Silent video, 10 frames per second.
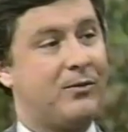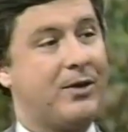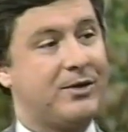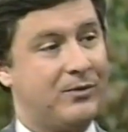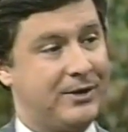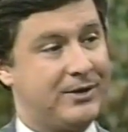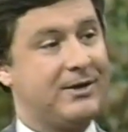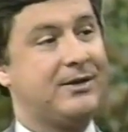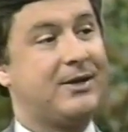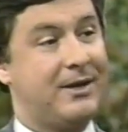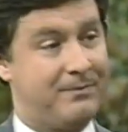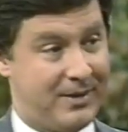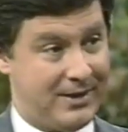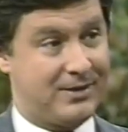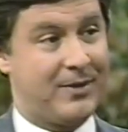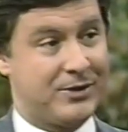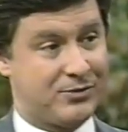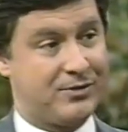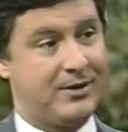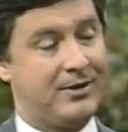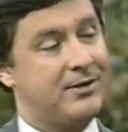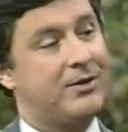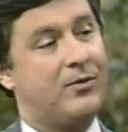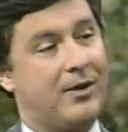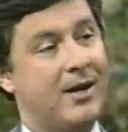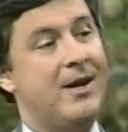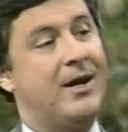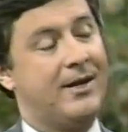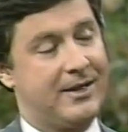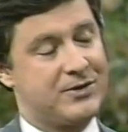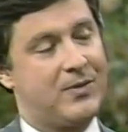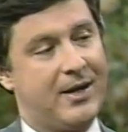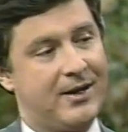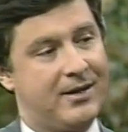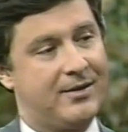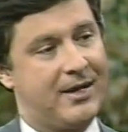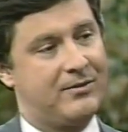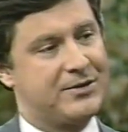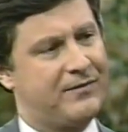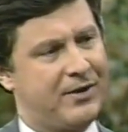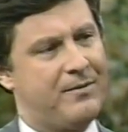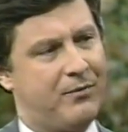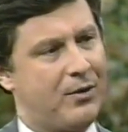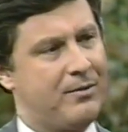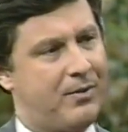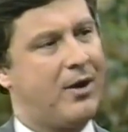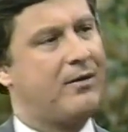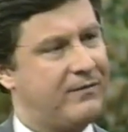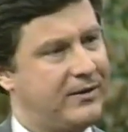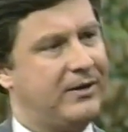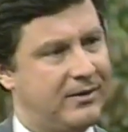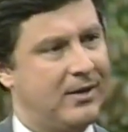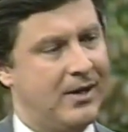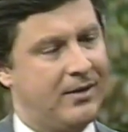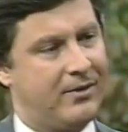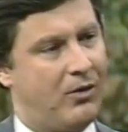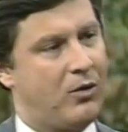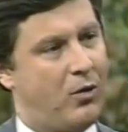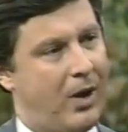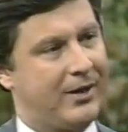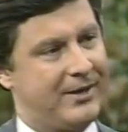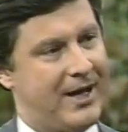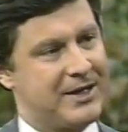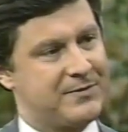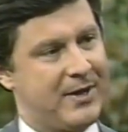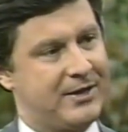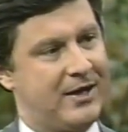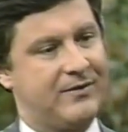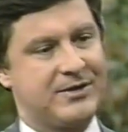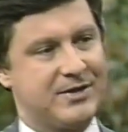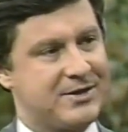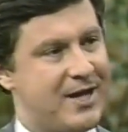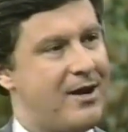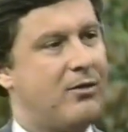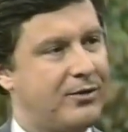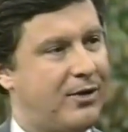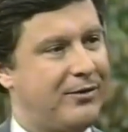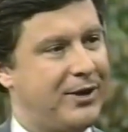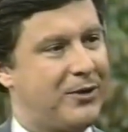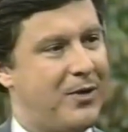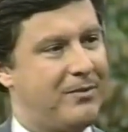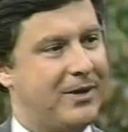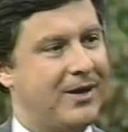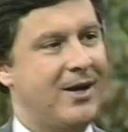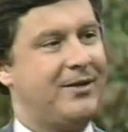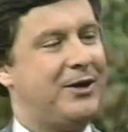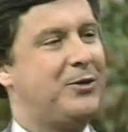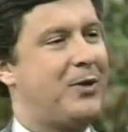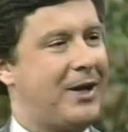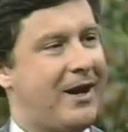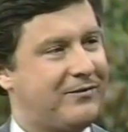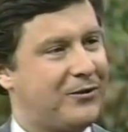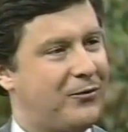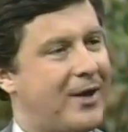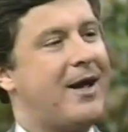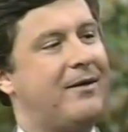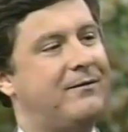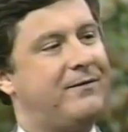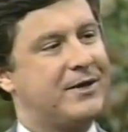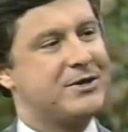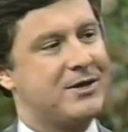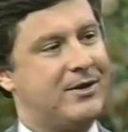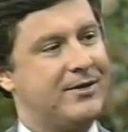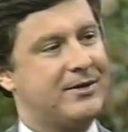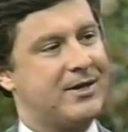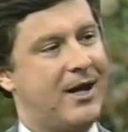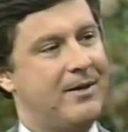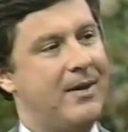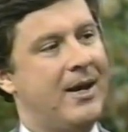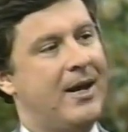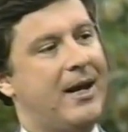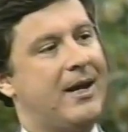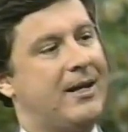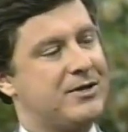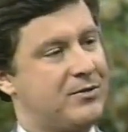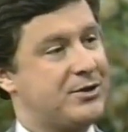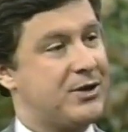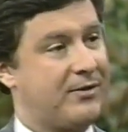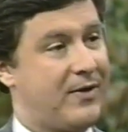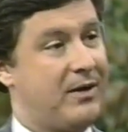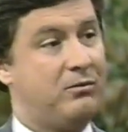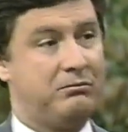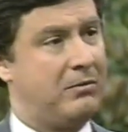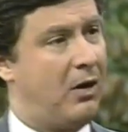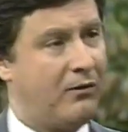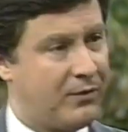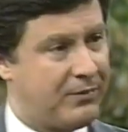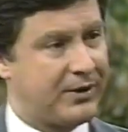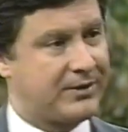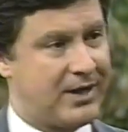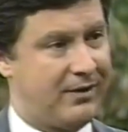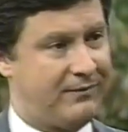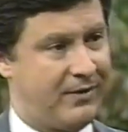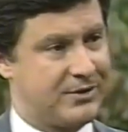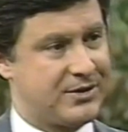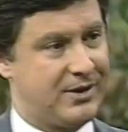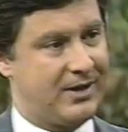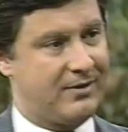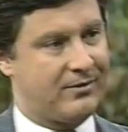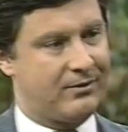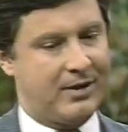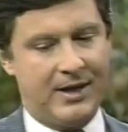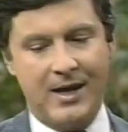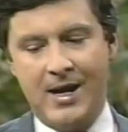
worked, and when it didn't, they paid to make sure that it did work. Mm-hmm. And that's why uh, that was a very important part of the, the whole quality aspect of it. Since they owned all the equipment, they didn't want to have to run out and fix it all the time. And as a result, they overbuilt telephones to the nth degree.